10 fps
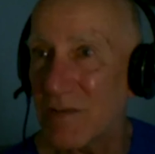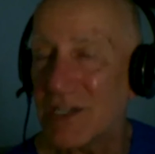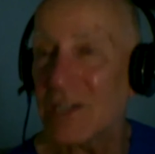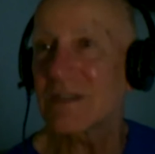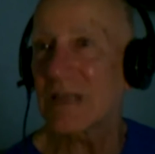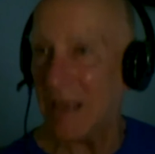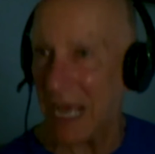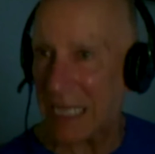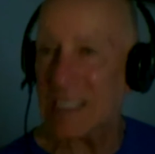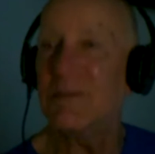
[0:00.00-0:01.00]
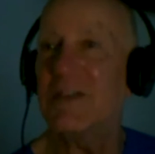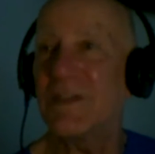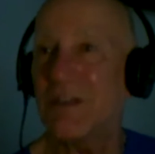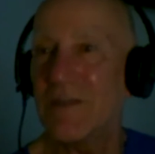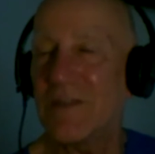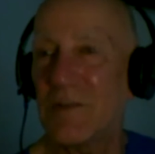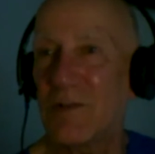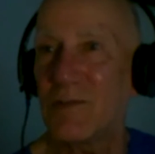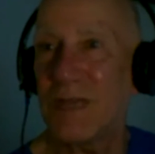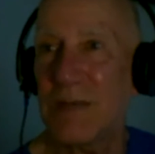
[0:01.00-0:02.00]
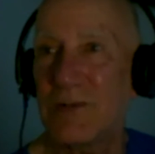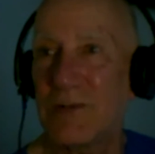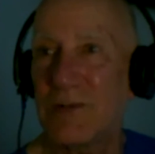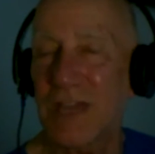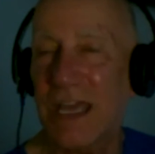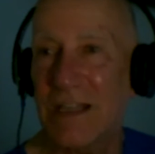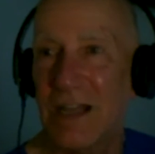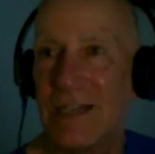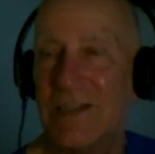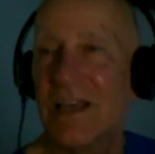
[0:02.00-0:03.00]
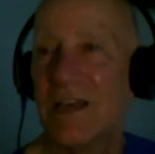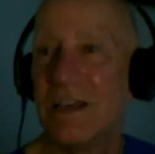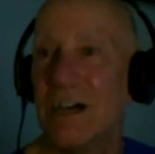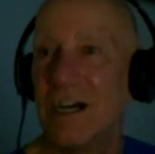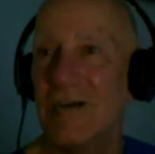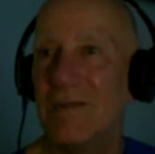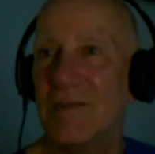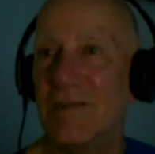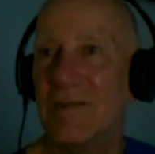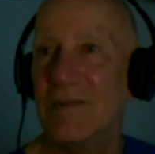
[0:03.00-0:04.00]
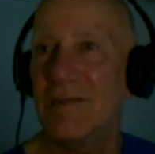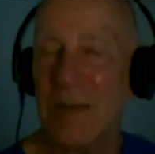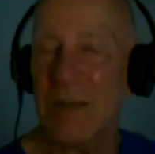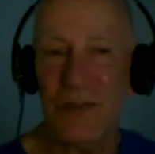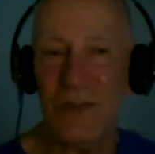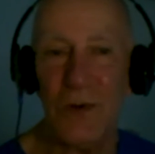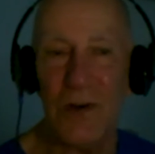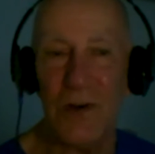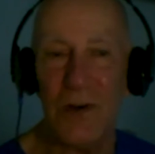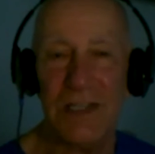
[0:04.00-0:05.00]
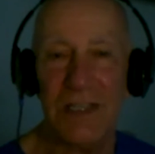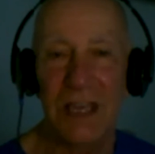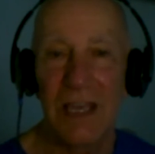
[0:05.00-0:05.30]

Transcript: We just asked them if, if they would be able to analyze um, some samples for us.